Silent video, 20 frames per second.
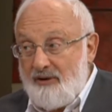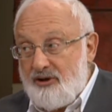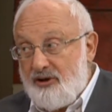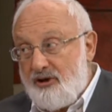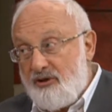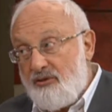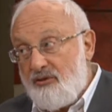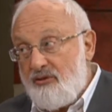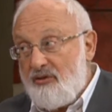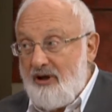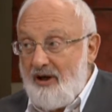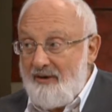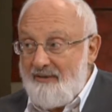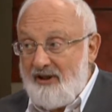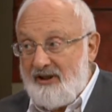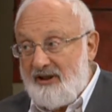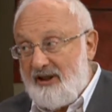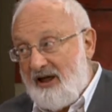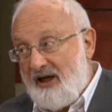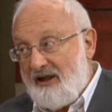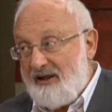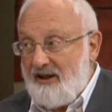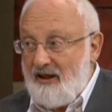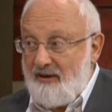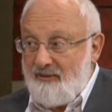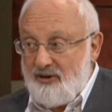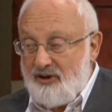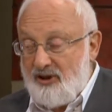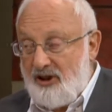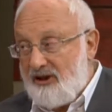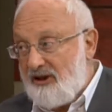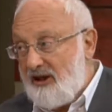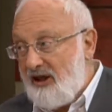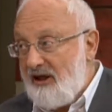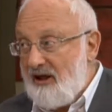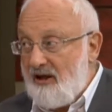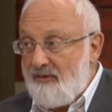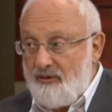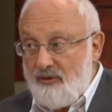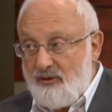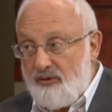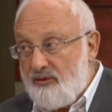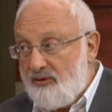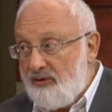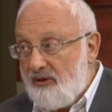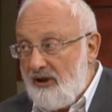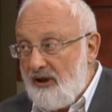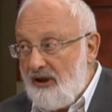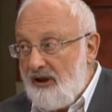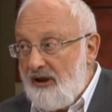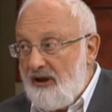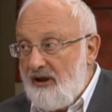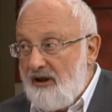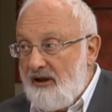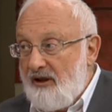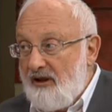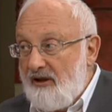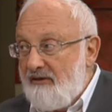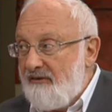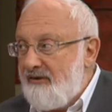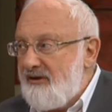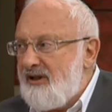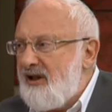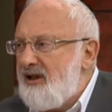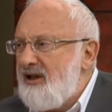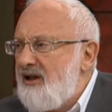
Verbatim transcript: in the right line, in the correct line.